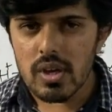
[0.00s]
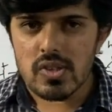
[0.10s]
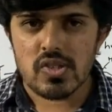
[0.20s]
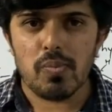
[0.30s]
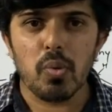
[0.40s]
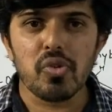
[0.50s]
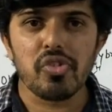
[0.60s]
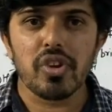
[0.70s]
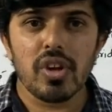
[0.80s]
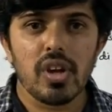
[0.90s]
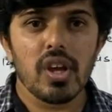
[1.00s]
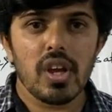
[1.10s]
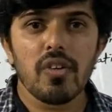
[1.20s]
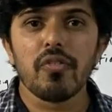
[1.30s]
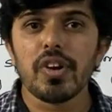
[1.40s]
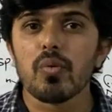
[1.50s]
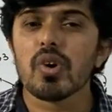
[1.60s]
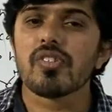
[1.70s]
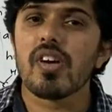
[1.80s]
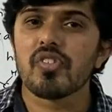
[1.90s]
Suppose if it
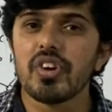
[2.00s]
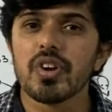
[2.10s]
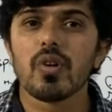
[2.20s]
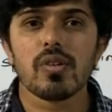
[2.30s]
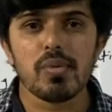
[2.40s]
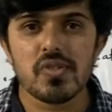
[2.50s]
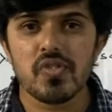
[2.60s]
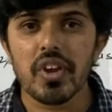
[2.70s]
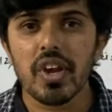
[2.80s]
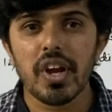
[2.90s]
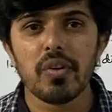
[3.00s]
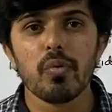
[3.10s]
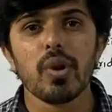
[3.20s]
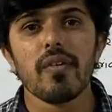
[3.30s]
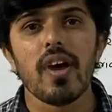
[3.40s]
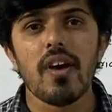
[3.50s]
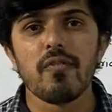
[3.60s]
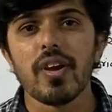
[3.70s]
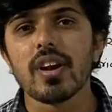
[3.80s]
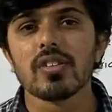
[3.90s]
was acidic or basic, it would have
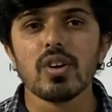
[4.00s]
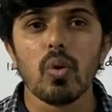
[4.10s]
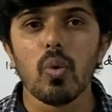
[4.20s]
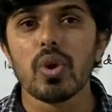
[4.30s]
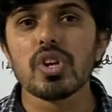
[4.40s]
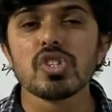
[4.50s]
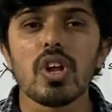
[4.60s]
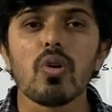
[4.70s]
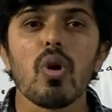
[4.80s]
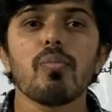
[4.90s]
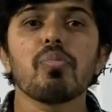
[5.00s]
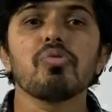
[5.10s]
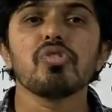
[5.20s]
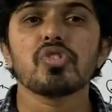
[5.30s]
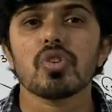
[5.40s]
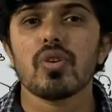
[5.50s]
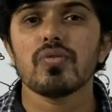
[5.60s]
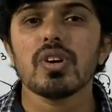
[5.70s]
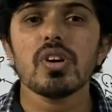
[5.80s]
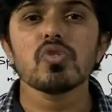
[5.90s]
affect the original composition of
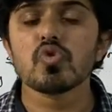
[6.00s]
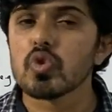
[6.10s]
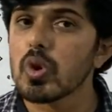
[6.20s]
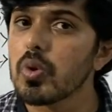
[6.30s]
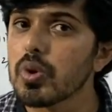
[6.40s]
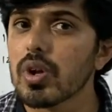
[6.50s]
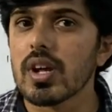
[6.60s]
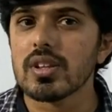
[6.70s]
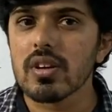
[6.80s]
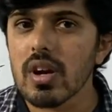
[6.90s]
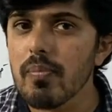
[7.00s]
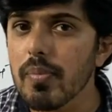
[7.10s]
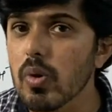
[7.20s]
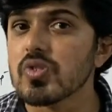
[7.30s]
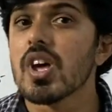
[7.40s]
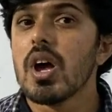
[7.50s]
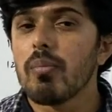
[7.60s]
the solute or other compounds.